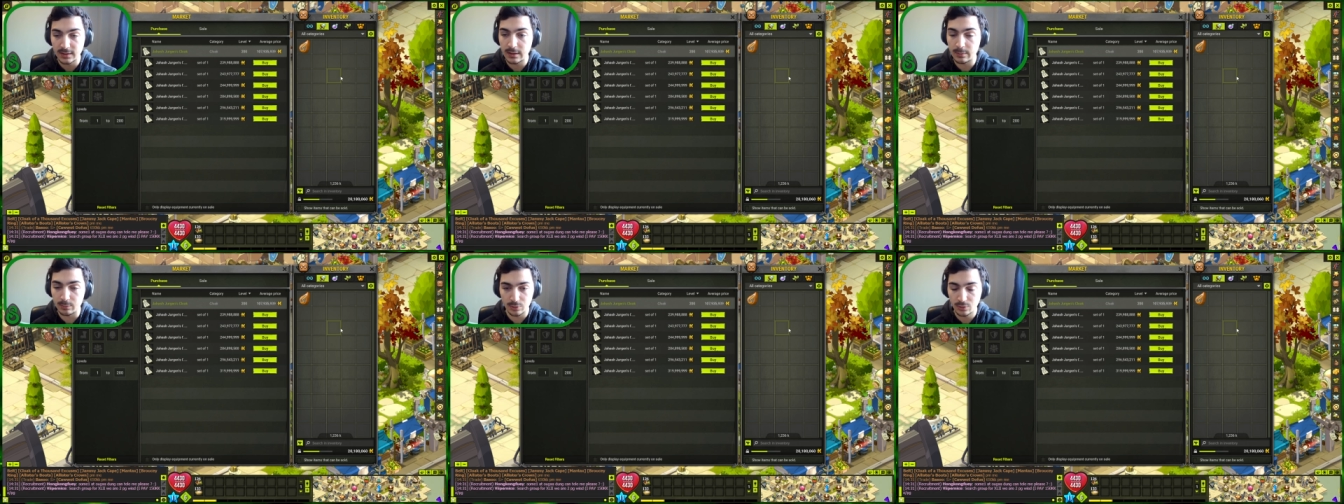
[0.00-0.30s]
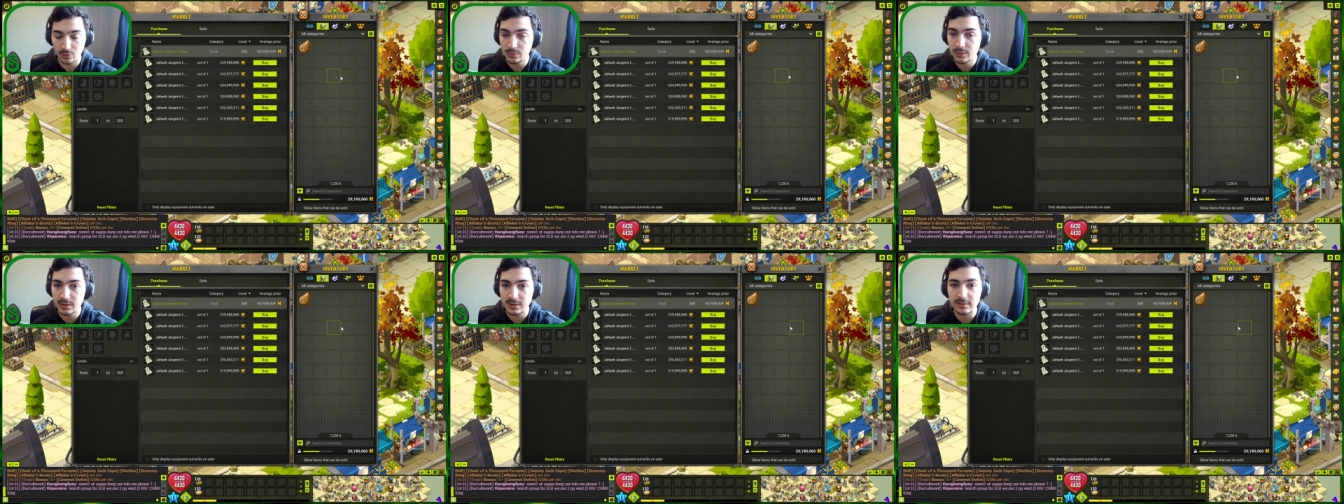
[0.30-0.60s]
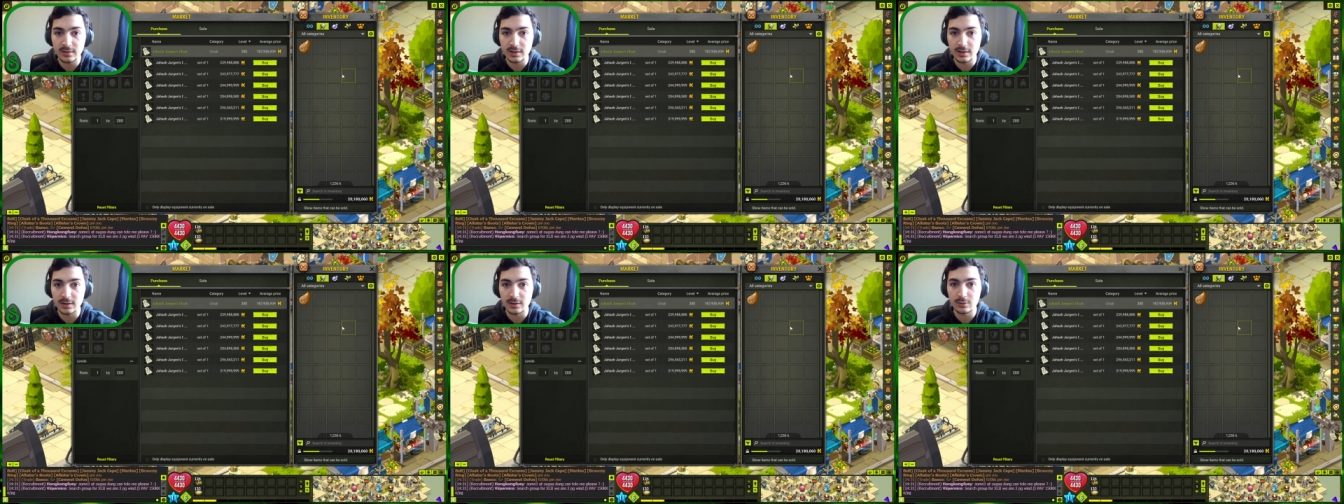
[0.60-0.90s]
I'm going
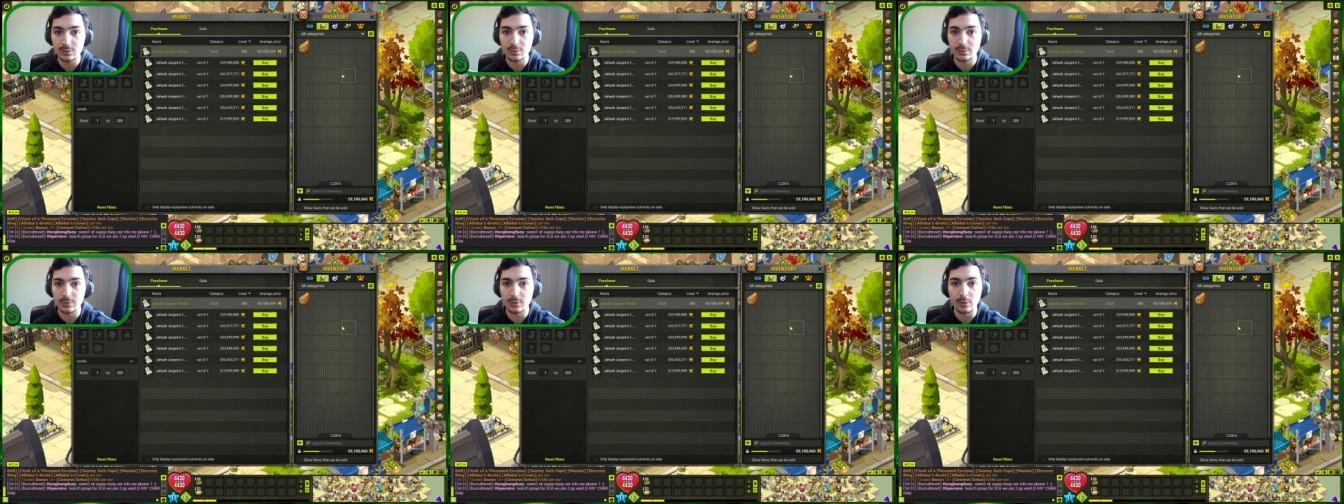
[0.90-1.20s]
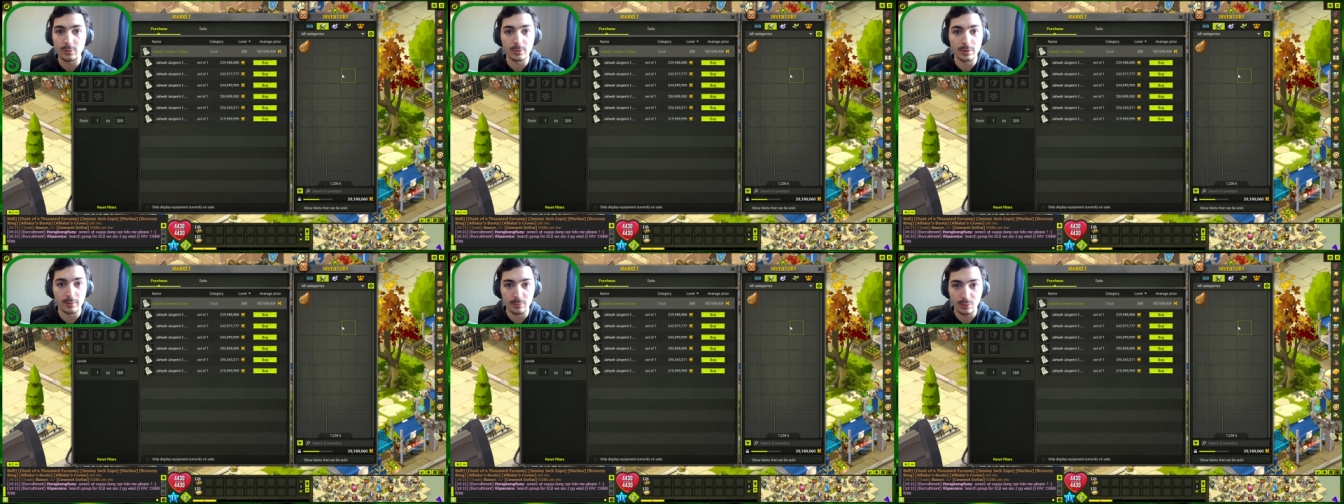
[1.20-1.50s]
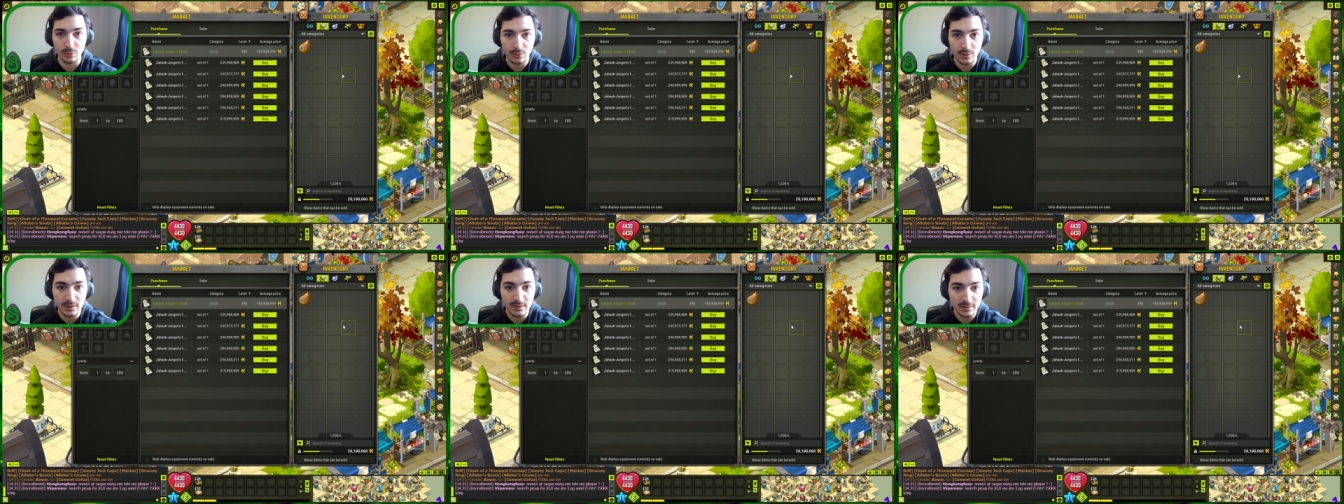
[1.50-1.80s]
to need a Krokobra. I'm
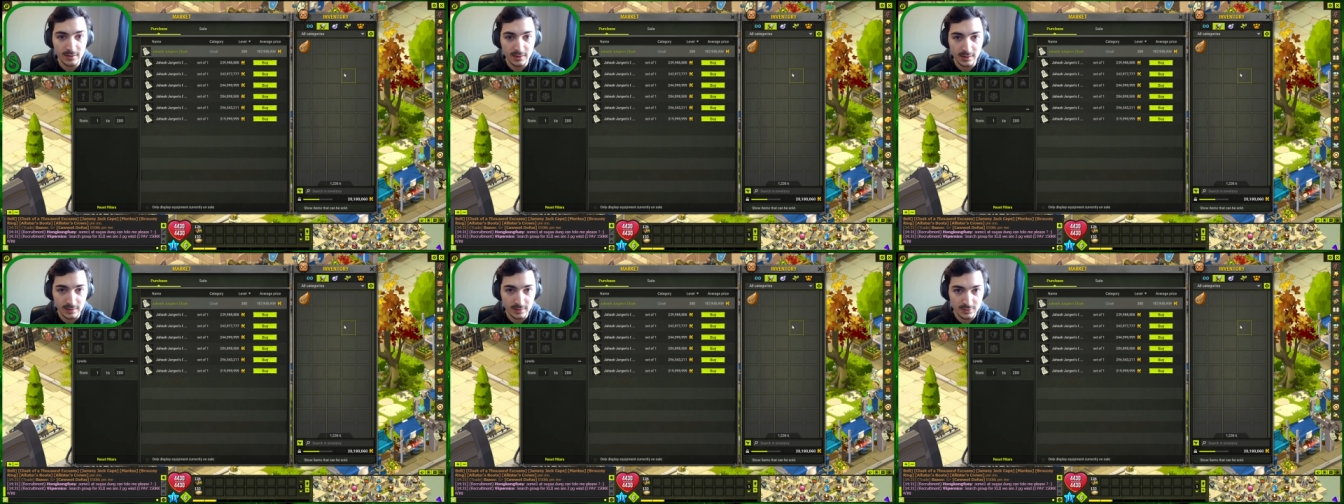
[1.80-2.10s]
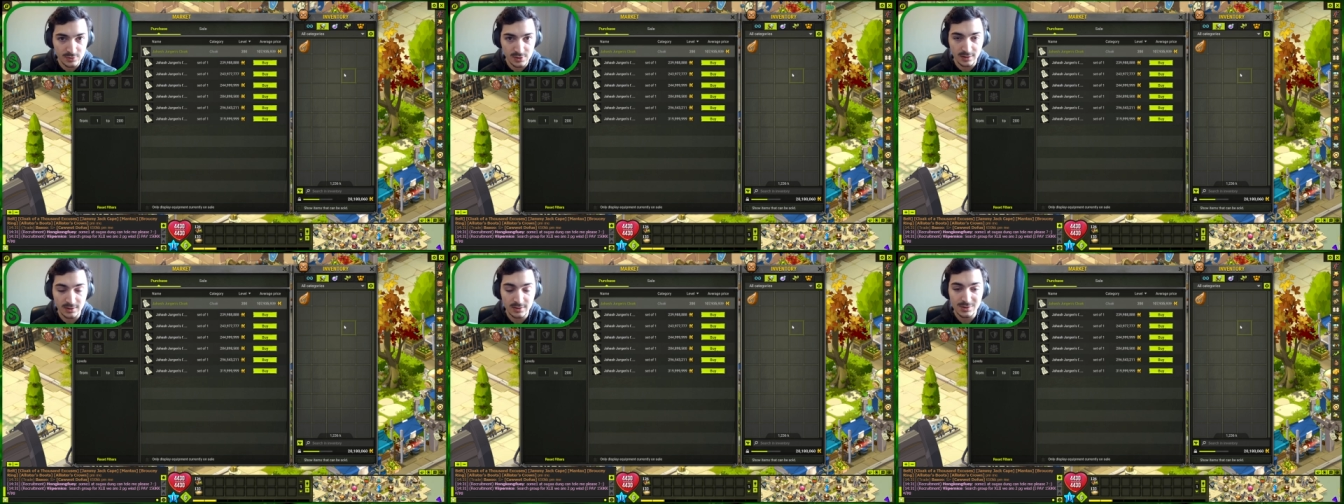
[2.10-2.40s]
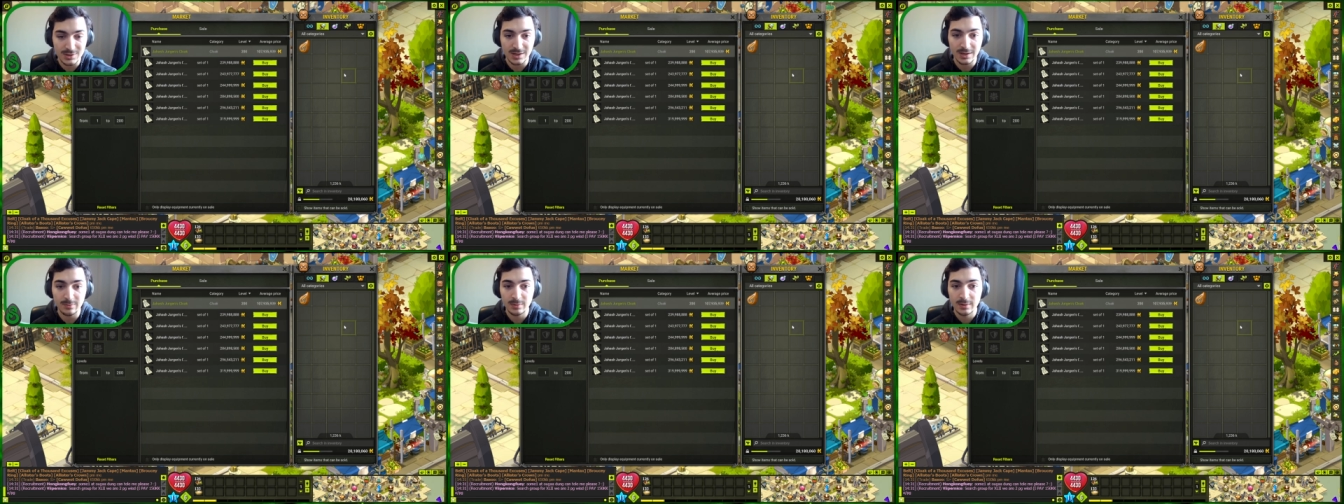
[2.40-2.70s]
going to need a
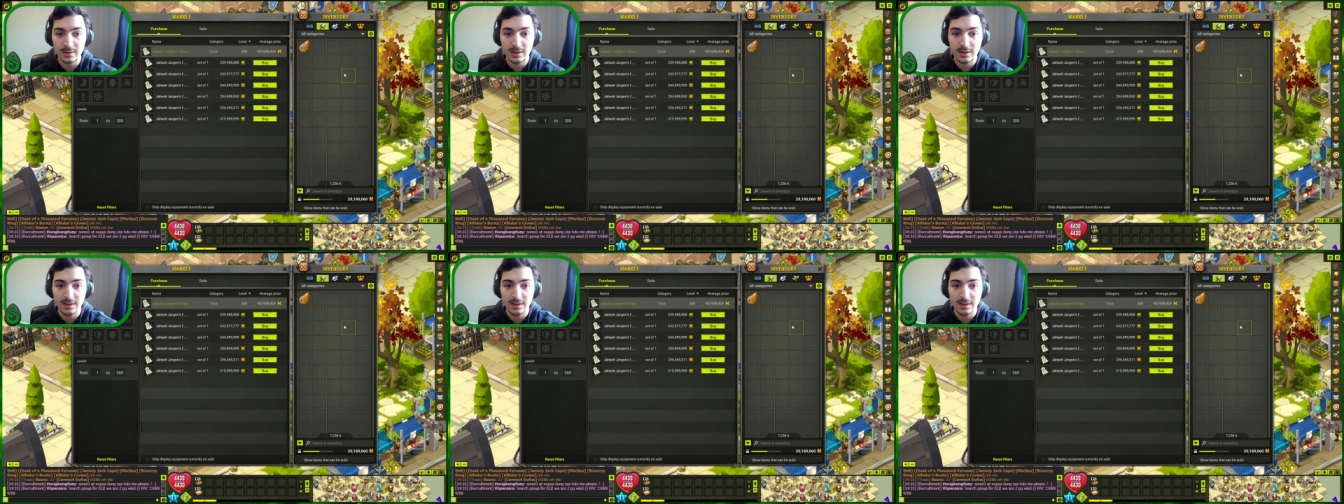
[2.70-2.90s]
Jahash Cape.